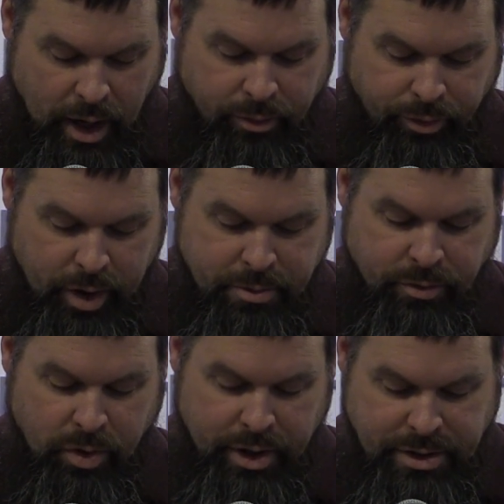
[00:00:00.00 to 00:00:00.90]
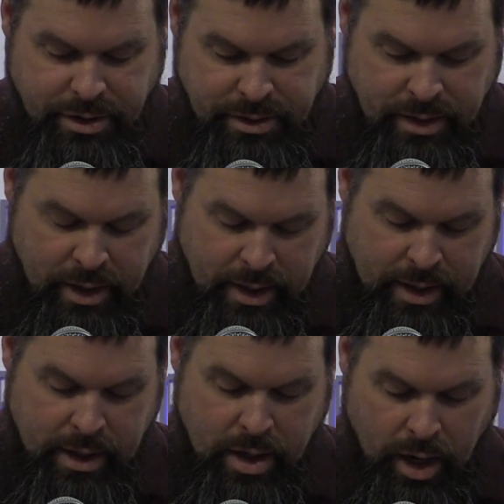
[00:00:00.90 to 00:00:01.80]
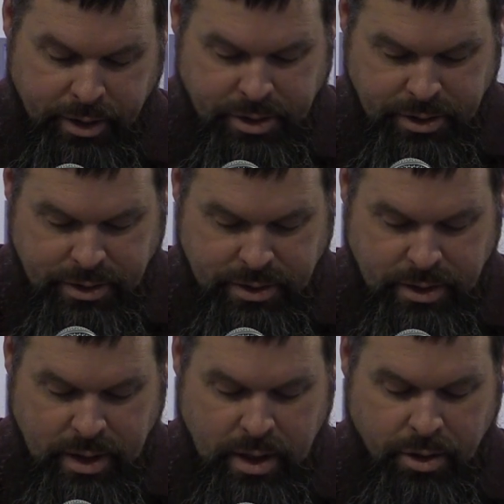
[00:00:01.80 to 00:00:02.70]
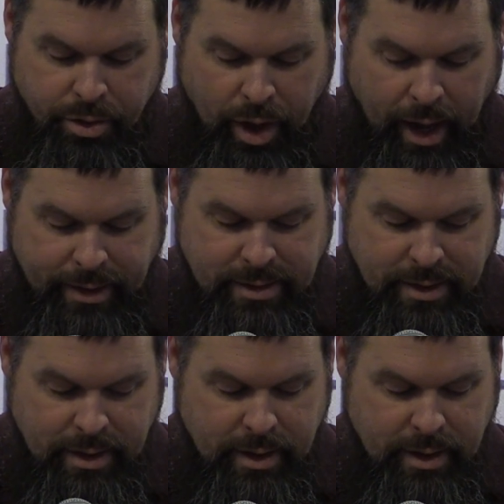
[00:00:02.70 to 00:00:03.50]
our freedoms of religion, conscience, thought,